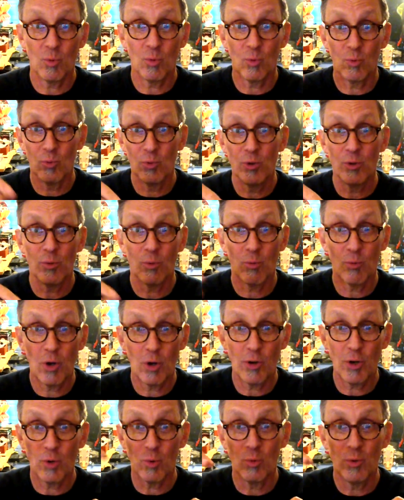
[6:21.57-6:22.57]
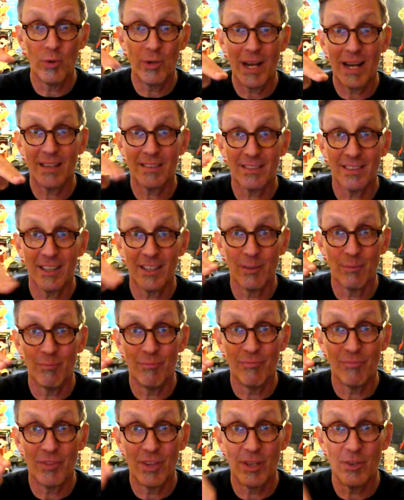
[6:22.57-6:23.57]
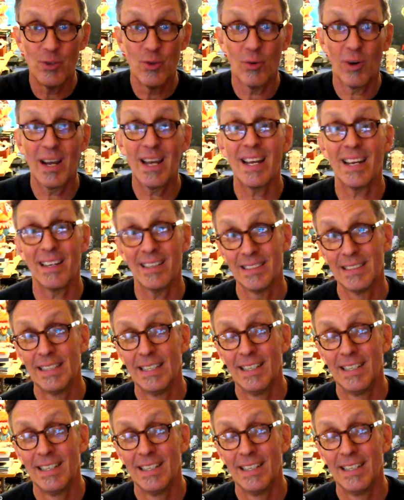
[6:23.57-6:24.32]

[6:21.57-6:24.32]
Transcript: root out the drain.